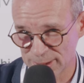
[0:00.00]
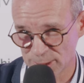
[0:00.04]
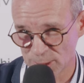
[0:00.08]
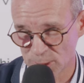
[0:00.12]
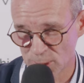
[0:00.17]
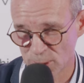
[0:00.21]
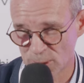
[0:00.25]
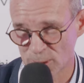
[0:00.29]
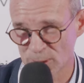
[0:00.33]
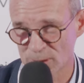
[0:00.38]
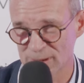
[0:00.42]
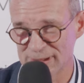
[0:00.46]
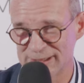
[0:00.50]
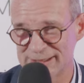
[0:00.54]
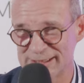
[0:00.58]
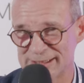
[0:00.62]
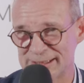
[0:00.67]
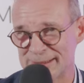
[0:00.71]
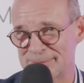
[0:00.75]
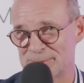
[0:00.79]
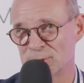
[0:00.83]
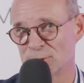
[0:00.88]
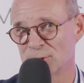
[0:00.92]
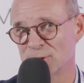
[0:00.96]
local and
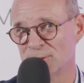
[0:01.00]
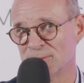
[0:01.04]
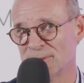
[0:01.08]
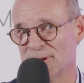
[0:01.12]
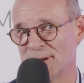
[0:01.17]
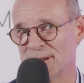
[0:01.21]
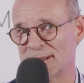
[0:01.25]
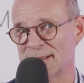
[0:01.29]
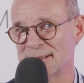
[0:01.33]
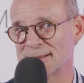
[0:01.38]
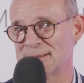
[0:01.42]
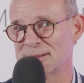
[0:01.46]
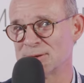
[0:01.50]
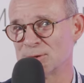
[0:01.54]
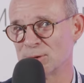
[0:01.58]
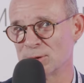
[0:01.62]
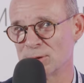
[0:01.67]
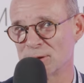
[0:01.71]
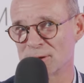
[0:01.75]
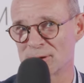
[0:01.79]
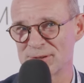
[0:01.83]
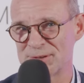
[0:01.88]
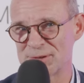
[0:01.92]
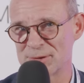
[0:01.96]
adapt to the market and to
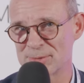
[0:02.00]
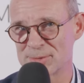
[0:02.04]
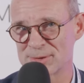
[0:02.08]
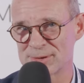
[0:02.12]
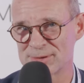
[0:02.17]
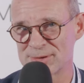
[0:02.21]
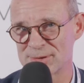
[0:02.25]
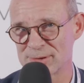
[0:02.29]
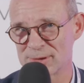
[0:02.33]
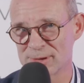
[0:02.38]
your customers.